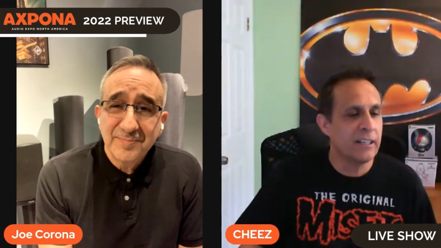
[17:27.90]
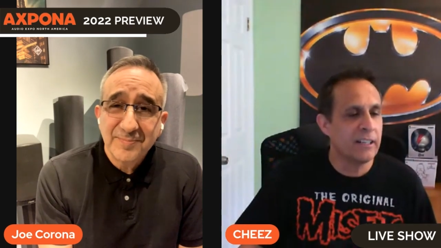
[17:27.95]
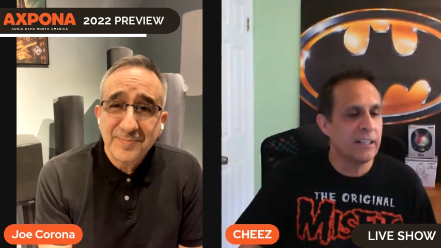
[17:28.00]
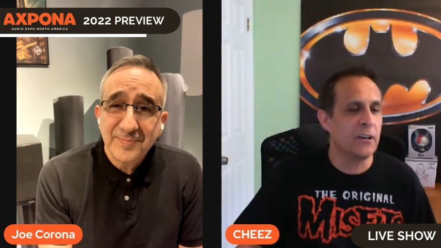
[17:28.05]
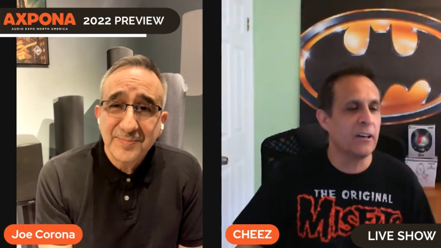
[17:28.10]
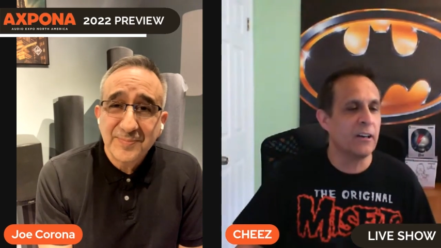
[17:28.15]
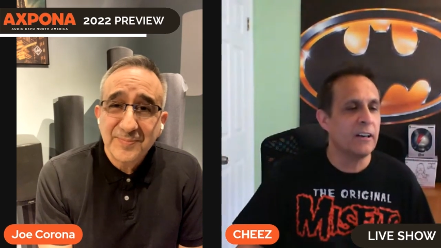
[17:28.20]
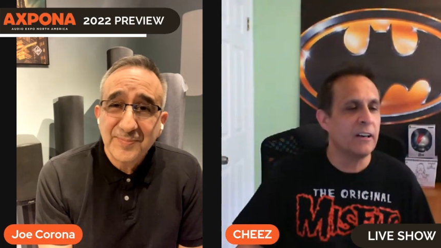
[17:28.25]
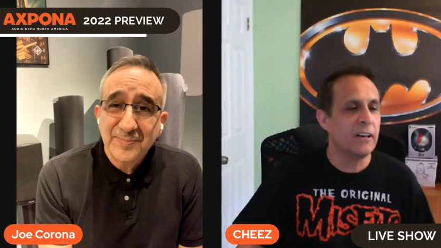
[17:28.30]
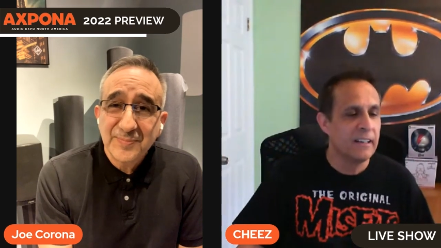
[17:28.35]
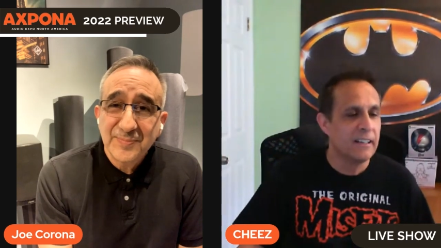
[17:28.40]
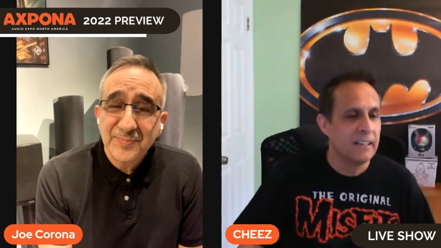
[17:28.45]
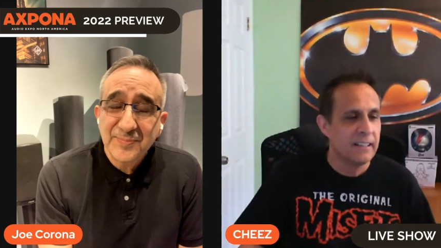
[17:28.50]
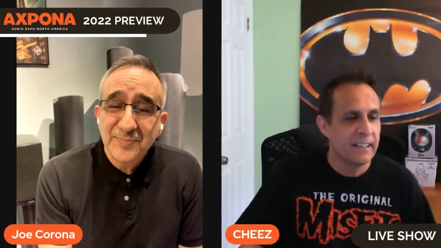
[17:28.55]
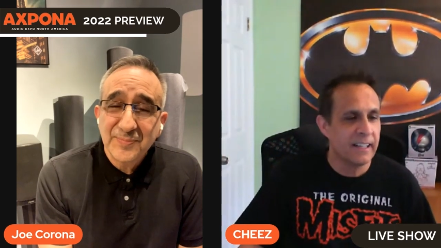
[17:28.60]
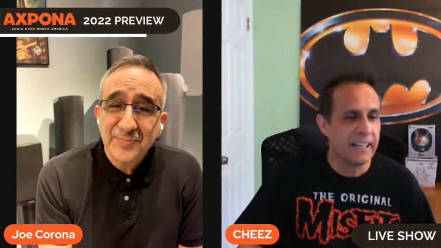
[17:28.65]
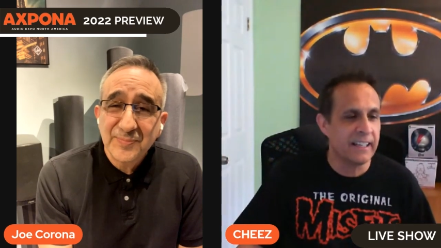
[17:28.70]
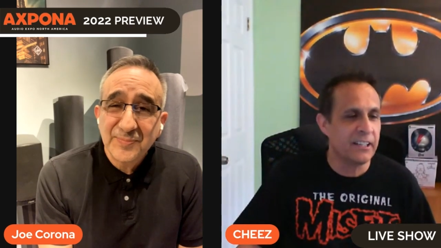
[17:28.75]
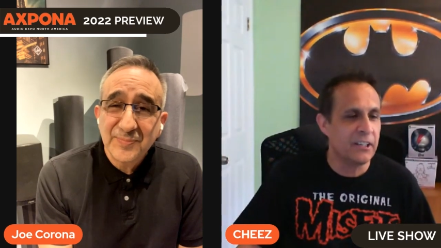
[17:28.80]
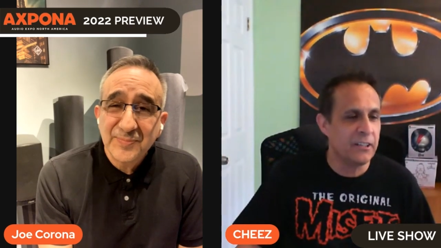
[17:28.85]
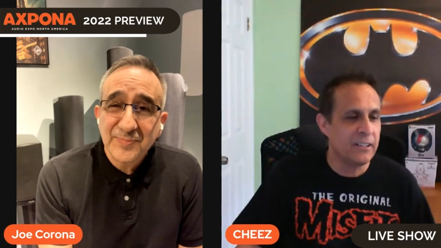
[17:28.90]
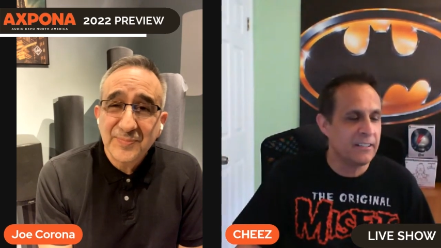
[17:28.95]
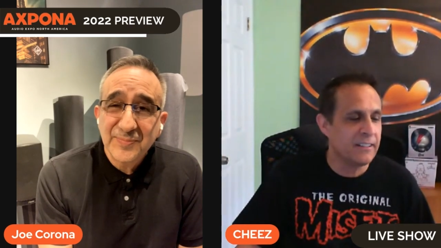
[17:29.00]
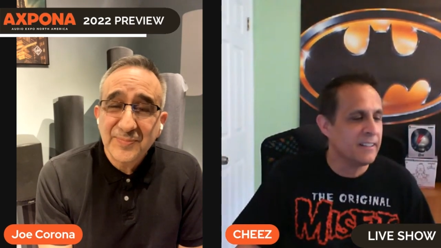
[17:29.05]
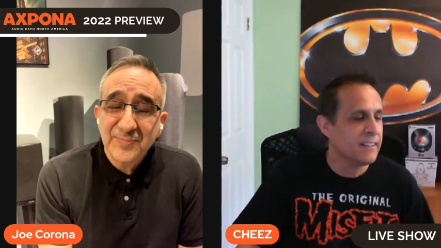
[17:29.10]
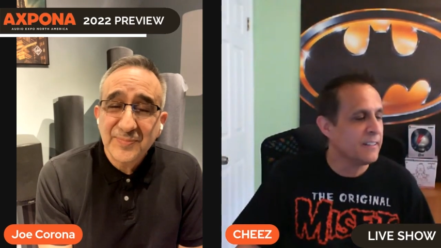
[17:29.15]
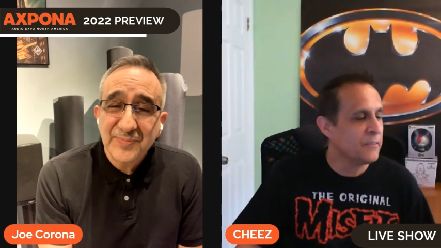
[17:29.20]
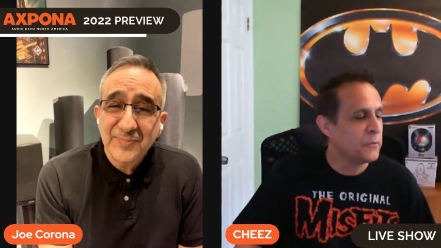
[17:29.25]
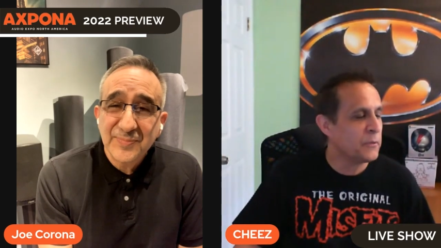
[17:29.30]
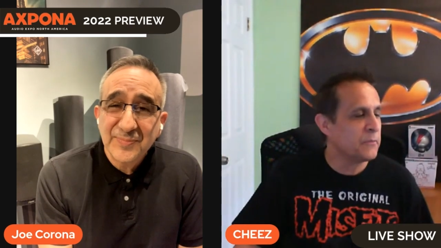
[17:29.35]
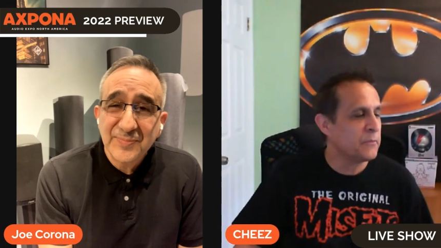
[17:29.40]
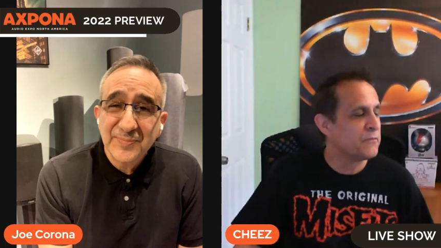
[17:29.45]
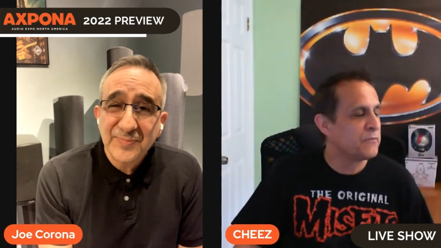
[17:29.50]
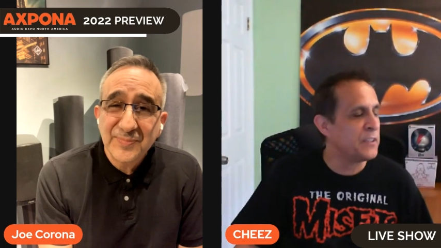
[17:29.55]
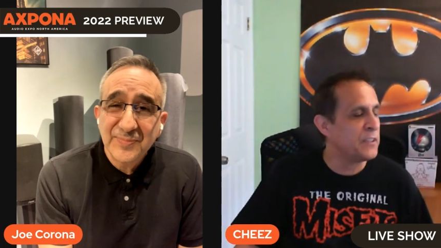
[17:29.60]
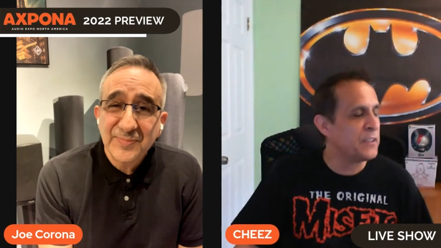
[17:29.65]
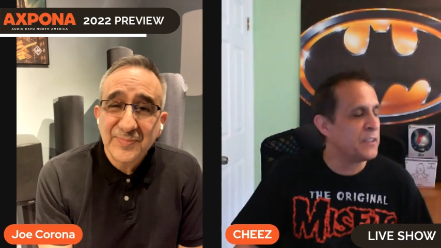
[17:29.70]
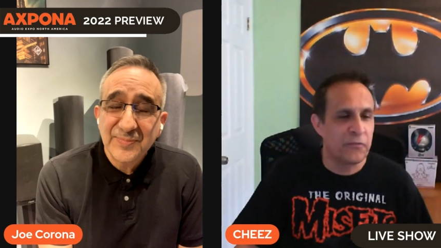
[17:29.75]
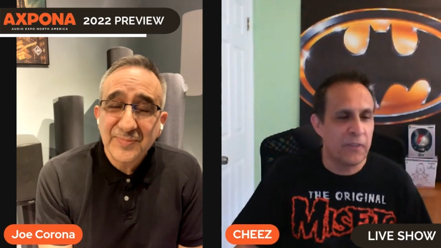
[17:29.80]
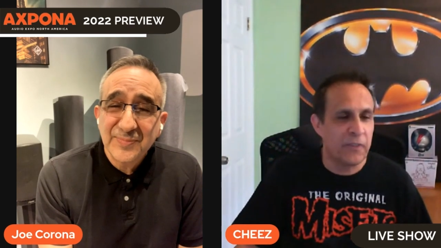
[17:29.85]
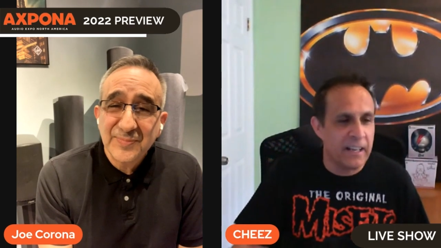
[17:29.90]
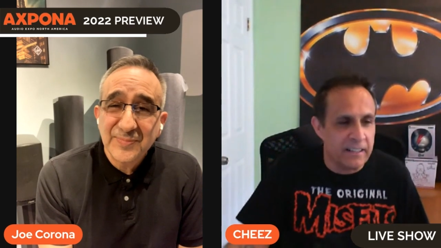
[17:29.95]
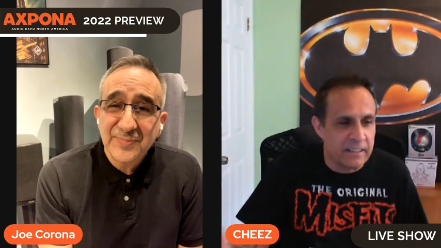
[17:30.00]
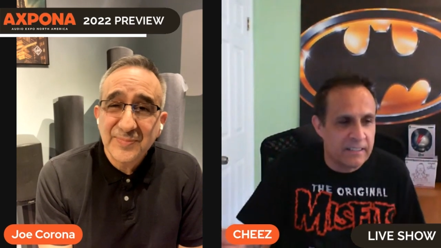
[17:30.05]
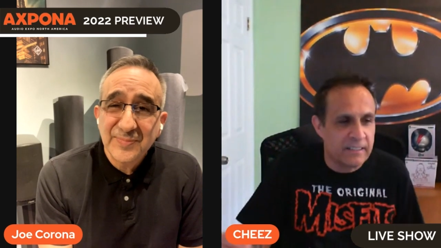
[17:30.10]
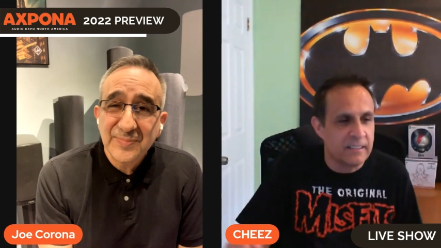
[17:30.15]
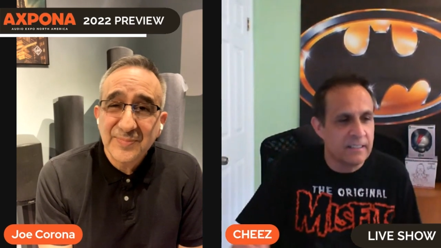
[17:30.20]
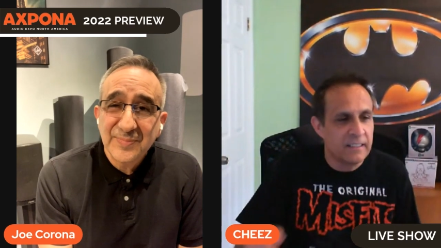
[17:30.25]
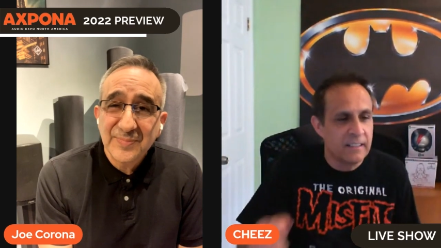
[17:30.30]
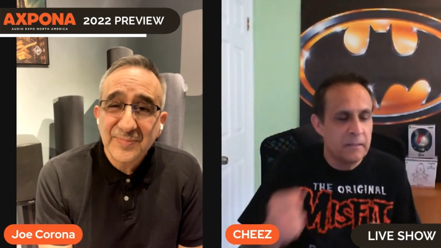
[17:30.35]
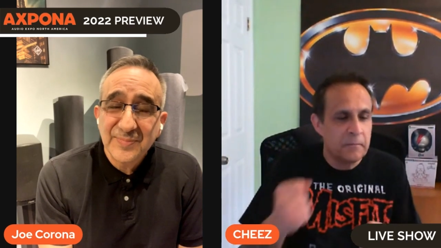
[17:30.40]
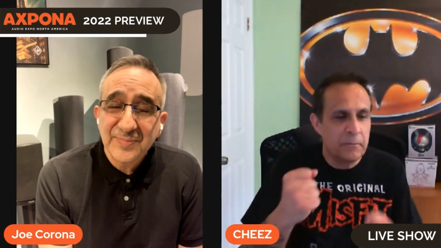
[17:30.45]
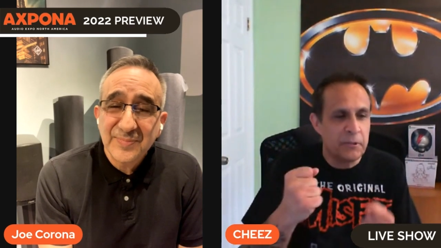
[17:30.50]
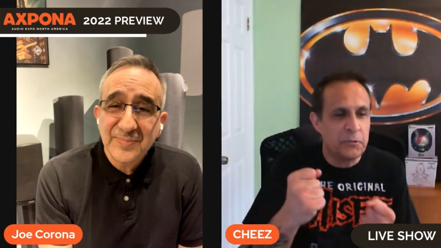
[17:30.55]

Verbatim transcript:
Speaker 1: there ever like fist fights